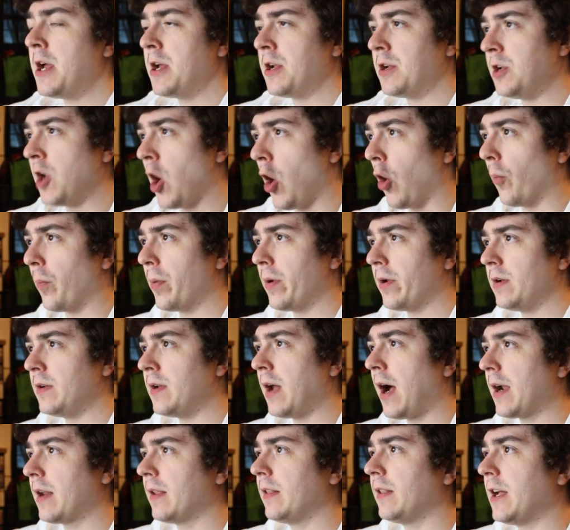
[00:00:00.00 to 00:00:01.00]
Nope.
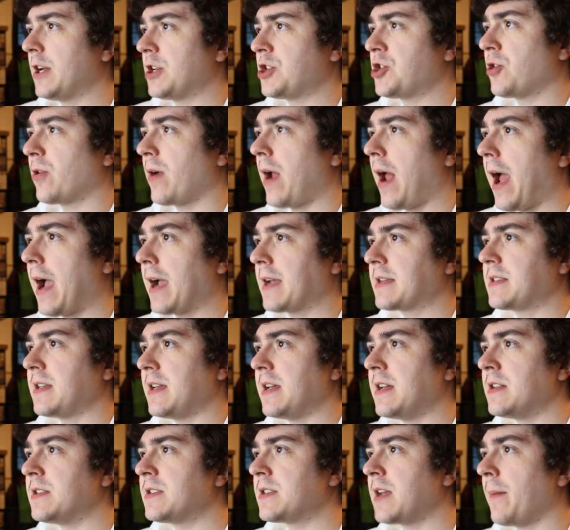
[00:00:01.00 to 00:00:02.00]
Not unless your ex
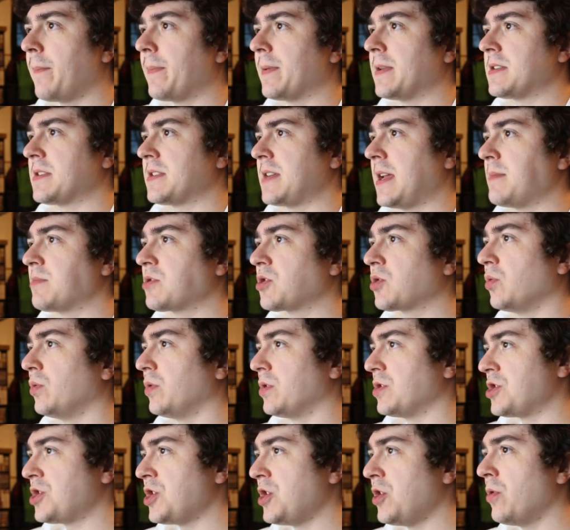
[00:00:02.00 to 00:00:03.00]
ends up at the same school
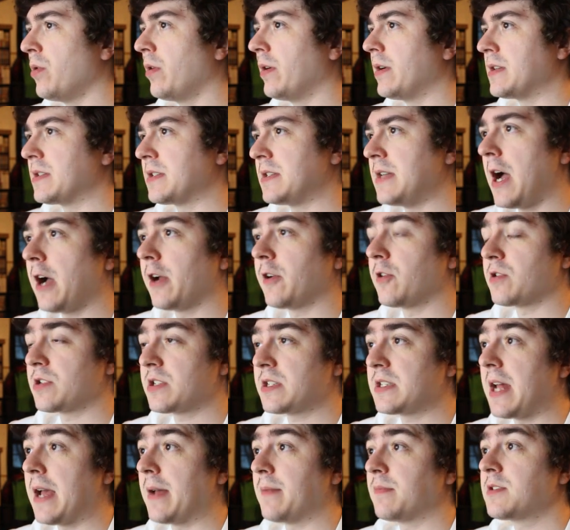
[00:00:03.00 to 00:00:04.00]
as you and is now your
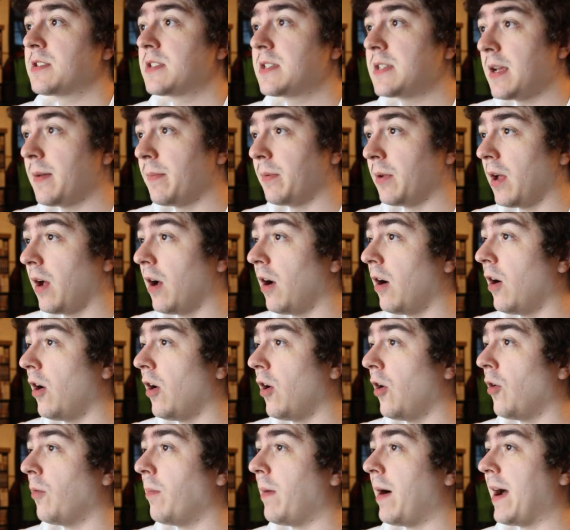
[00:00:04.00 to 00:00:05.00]
step sibling.
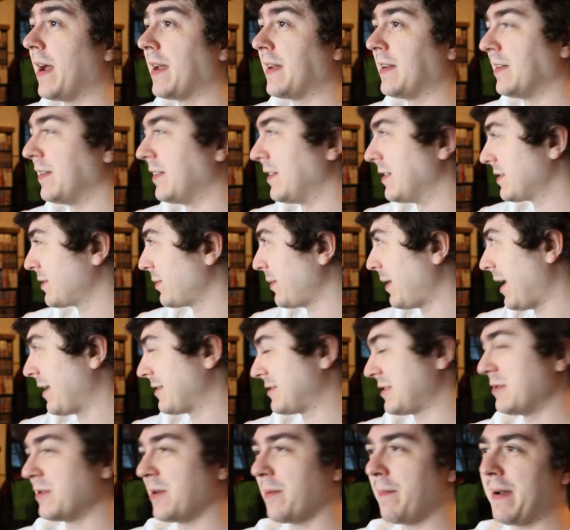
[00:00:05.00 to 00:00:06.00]
Oh my goodness, we have
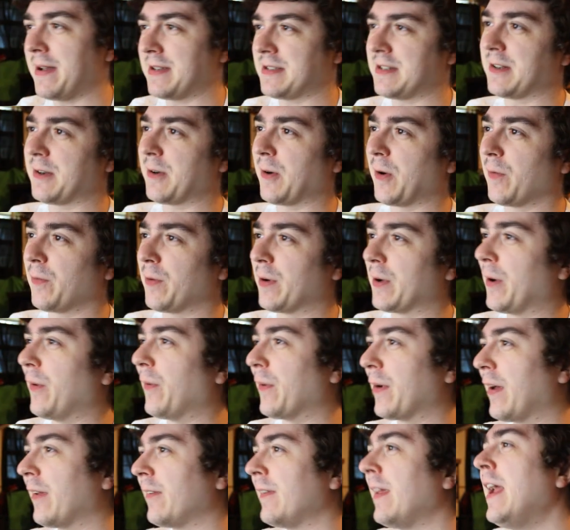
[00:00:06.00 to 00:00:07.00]
some domestic girlfriend
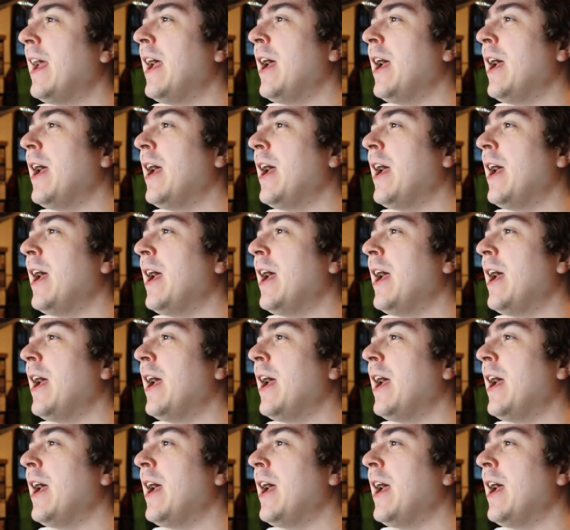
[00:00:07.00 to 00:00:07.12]
going on.